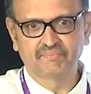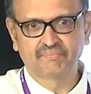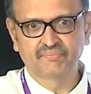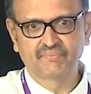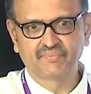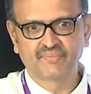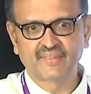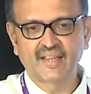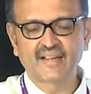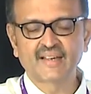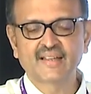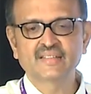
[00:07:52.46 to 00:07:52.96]

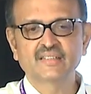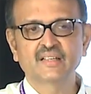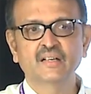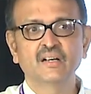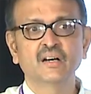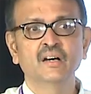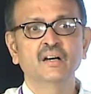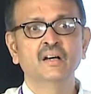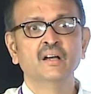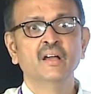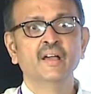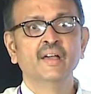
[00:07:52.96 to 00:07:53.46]
That is
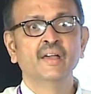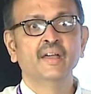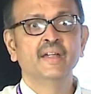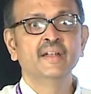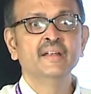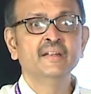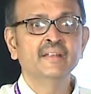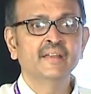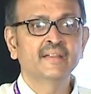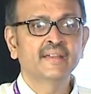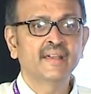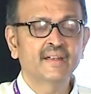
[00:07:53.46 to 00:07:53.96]
a
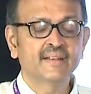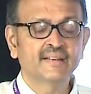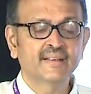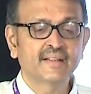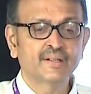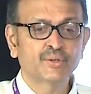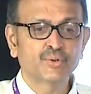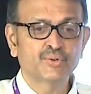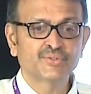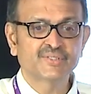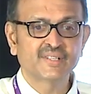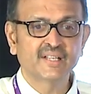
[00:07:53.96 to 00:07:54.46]
indicator
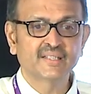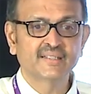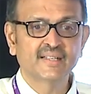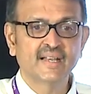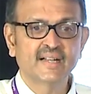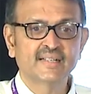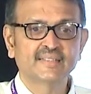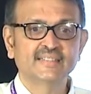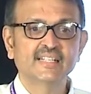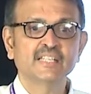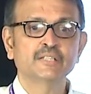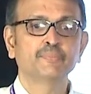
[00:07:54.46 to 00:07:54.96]
to say
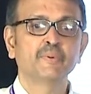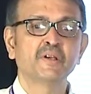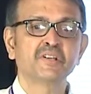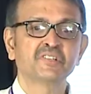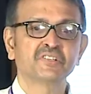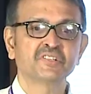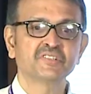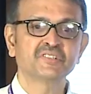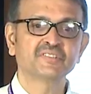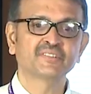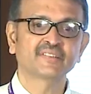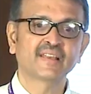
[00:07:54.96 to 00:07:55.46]
that these
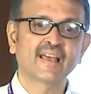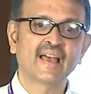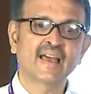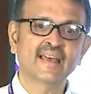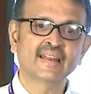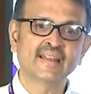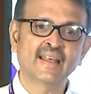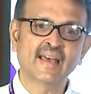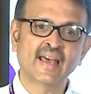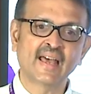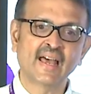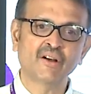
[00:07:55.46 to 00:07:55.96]
patients can
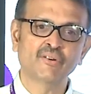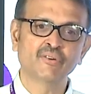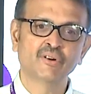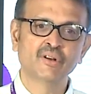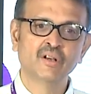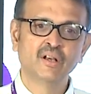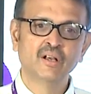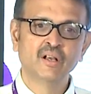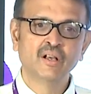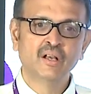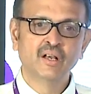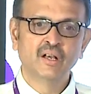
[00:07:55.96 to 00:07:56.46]
have
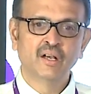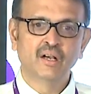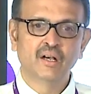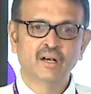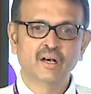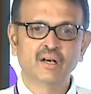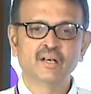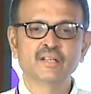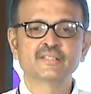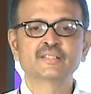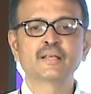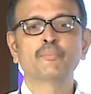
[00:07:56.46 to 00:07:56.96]

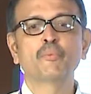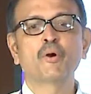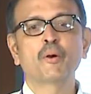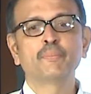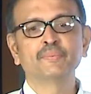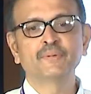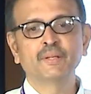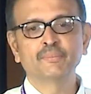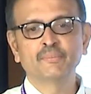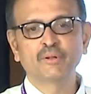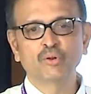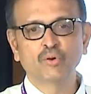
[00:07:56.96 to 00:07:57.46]
a
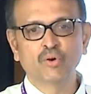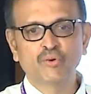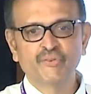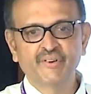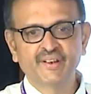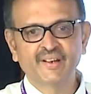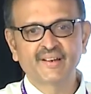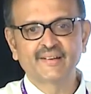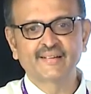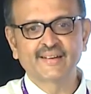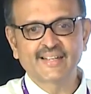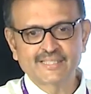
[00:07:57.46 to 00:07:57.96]
suboptimal
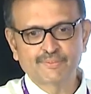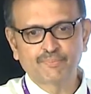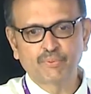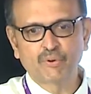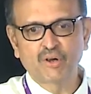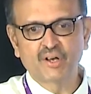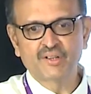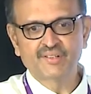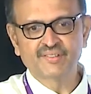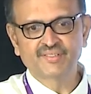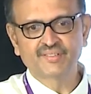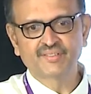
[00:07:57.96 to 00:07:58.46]
ovarian
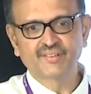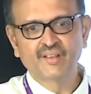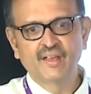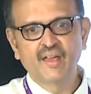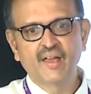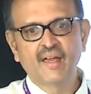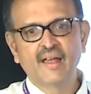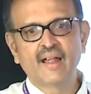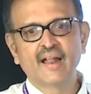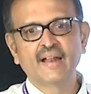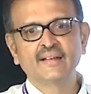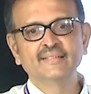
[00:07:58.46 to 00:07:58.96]
response.
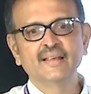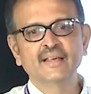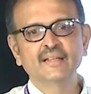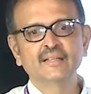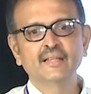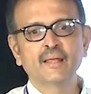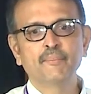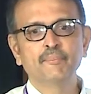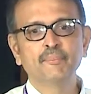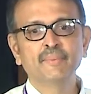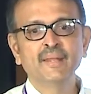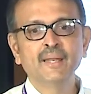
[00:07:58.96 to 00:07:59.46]
And then the
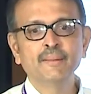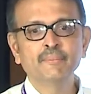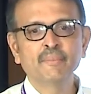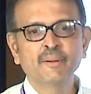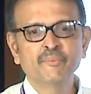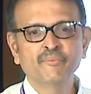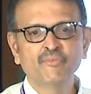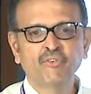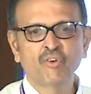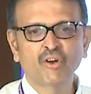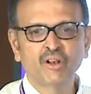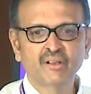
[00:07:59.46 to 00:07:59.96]
minimum
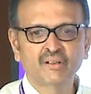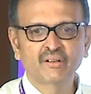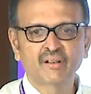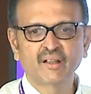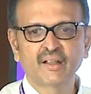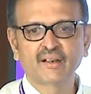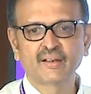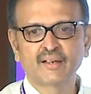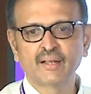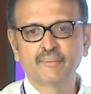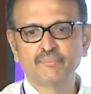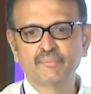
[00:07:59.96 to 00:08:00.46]
follicular
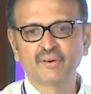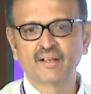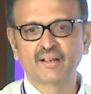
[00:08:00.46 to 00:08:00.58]
number.